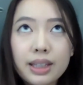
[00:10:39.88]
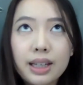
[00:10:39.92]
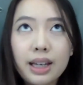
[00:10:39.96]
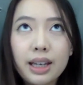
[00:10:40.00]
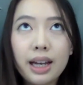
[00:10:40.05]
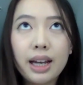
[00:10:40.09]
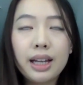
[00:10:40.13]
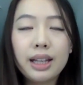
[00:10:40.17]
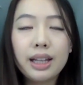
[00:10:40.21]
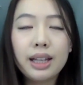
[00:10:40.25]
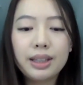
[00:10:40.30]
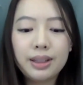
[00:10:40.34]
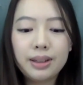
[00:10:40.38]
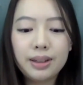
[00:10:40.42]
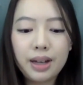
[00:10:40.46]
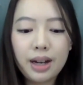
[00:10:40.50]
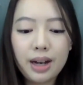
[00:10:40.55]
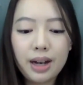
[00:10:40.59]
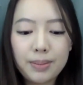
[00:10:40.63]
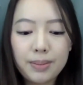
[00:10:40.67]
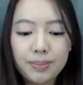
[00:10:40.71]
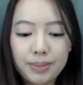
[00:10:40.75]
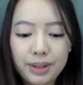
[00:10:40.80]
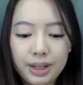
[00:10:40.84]
And
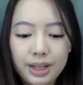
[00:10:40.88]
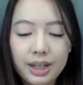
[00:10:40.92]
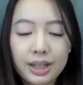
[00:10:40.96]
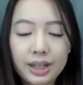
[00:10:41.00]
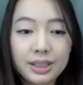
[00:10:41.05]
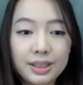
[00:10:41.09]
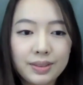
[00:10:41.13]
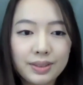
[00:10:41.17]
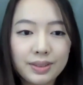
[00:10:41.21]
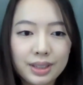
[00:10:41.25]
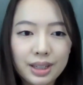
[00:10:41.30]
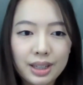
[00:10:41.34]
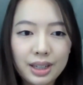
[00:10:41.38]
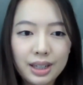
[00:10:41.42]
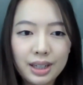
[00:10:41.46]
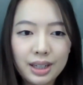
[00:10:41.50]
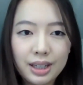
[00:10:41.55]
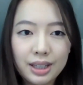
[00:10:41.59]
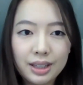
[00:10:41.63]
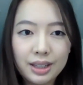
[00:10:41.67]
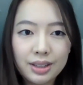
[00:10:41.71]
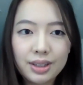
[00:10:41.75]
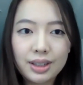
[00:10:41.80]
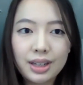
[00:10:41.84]
because of the
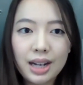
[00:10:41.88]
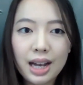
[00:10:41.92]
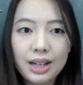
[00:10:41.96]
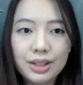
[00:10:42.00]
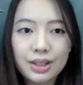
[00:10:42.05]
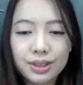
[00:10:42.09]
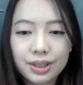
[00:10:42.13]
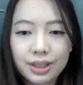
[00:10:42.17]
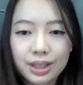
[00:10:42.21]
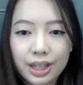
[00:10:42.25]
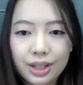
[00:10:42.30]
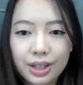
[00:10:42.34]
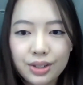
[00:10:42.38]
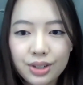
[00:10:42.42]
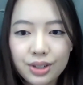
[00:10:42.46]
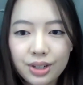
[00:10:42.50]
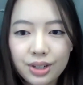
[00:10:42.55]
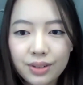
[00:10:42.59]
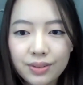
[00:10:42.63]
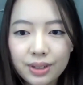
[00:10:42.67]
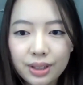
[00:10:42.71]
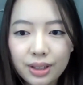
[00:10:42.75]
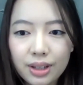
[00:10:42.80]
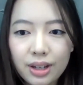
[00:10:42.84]
international nature
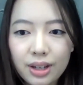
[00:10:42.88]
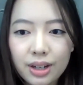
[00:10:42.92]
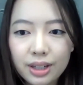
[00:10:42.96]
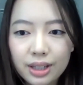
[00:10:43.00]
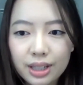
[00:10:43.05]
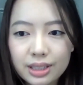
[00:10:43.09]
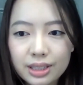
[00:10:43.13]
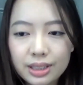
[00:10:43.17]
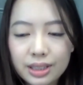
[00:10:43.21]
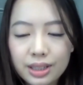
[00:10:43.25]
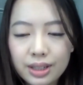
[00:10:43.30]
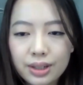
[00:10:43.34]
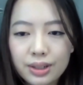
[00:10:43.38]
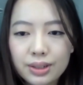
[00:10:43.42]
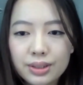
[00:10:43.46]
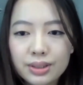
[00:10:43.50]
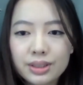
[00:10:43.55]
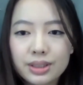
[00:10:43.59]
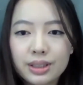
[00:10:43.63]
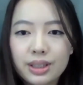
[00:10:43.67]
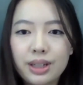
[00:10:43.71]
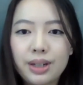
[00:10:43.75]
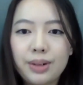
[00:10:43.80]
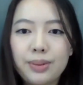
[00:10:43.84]
of a lot of these
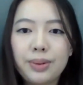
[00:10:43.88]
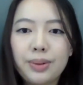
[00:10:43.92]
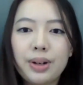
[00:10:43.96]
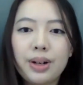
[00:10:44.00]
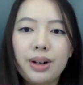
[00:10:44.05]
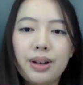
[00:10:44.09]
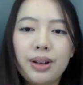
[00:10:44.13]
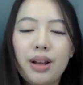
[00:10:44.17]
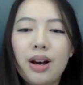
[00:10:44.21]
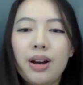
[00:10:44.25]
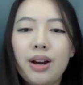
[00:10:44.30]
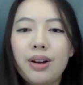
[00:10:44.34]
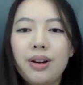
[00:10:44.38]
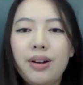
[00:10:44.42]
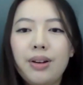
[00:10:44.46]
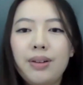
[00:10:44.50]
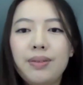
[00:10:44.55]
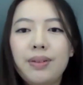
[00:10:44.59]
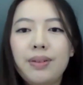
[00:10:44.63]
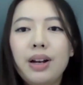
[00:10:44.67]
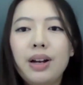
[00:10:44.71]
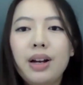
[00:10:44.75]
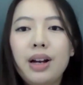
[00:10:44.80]
deals, there were a lot of